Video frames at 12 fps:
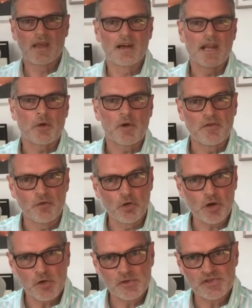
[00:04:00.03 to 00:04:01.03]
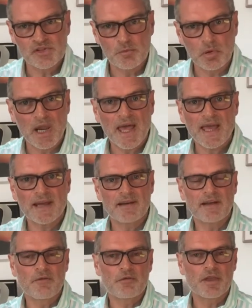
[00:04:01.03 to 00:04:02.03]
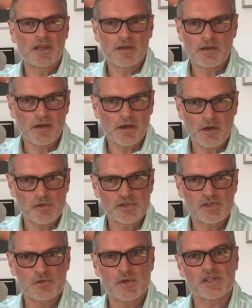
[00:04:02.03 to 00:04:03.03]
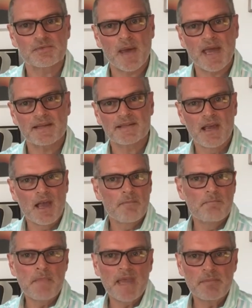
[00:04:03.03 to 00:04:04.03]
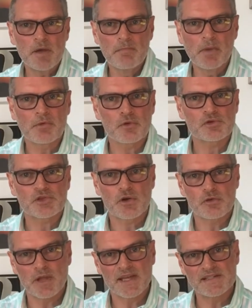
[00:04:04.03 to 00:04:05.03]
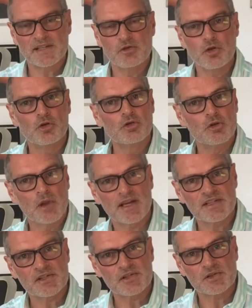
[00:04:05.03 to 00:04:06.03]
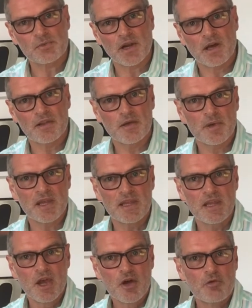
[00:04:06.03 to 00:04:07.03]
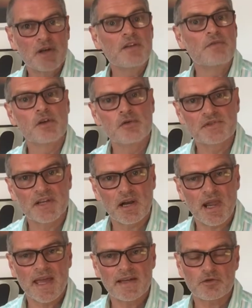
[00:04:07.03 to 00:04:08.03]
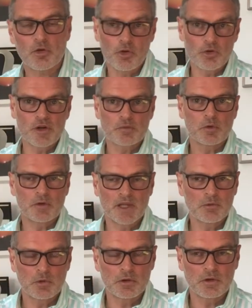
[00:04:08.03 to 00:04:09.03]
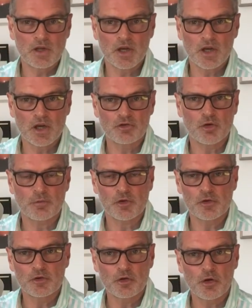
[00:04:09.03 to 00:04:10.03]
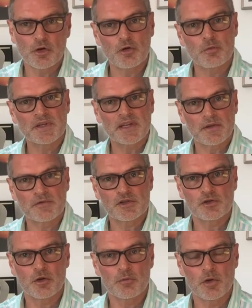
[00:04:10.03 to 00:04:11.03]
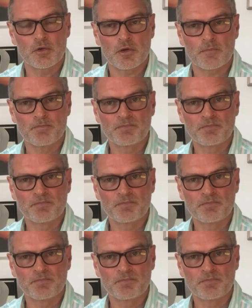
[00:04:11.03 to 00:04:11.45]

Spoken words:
Now, if all goes to plan and everything goes as you expect, maybe a month or so later, your new licence will either be ready for you to collect, or it will drop through your door or be delivered to your booth on.